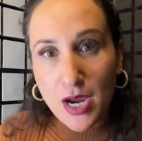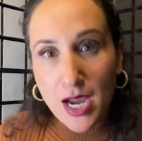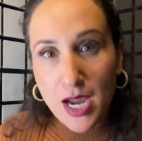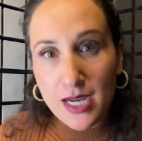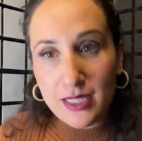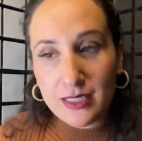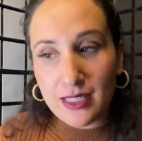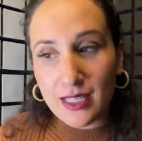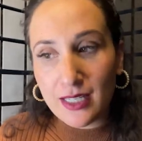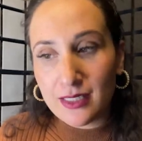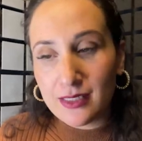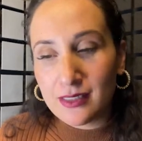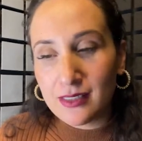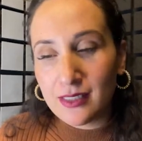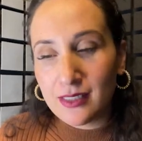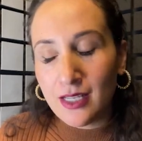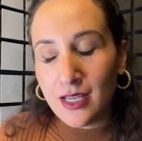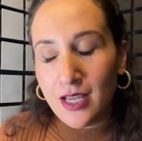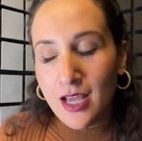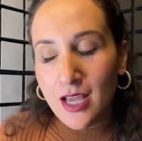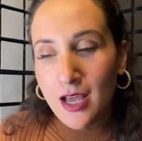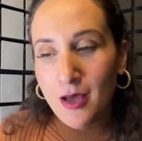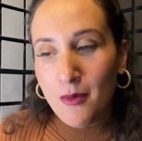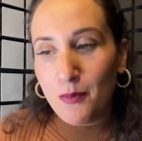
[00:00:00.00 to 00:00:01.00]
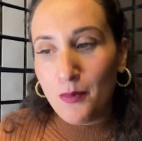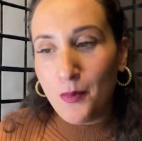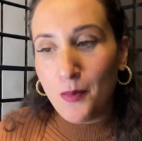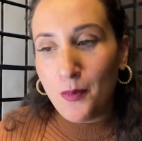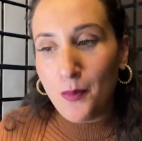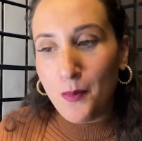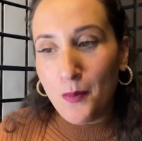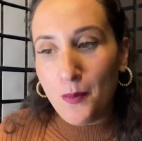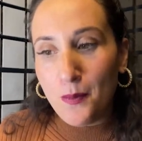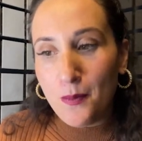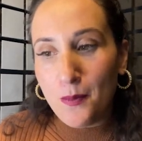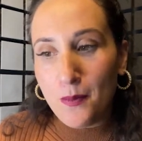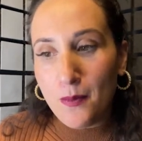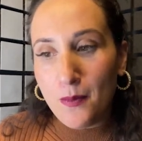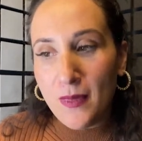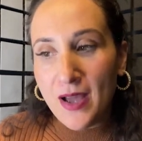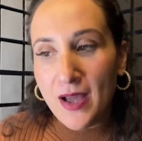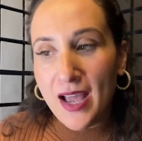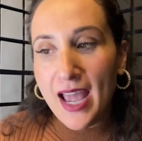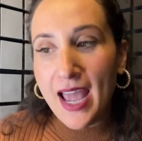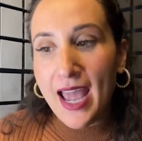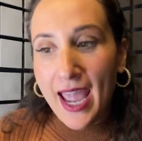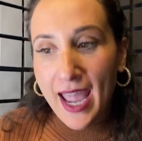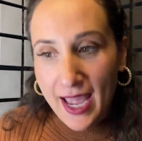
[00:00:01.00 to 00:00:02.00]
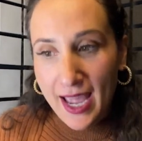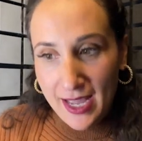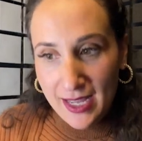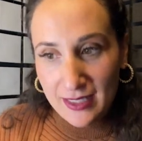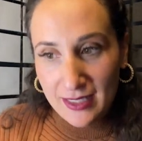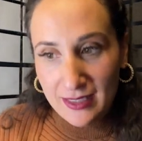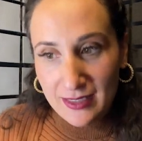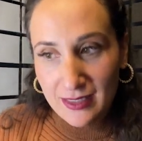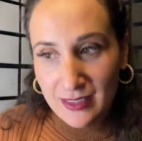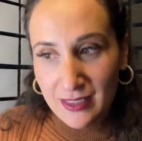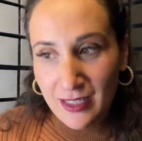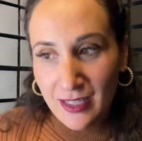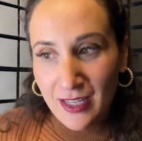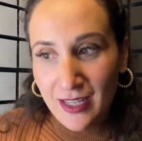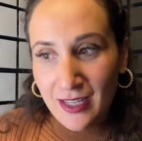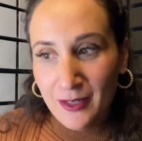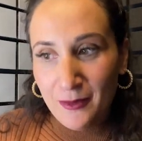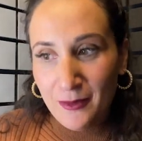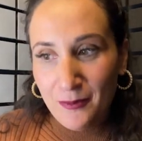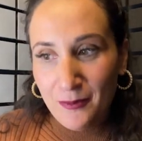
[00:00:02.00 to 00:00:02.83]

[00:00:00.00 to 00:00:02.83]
practice. And